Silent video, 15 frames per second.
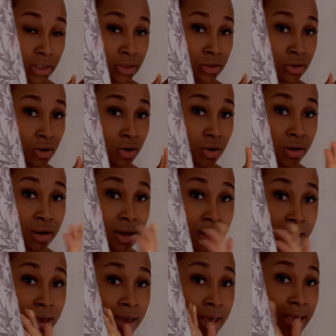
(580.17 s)
So,
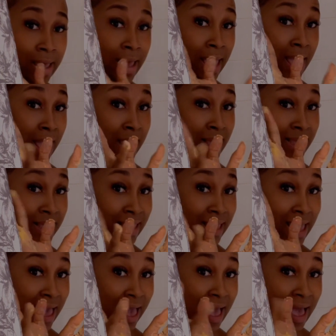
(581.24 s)
yeah.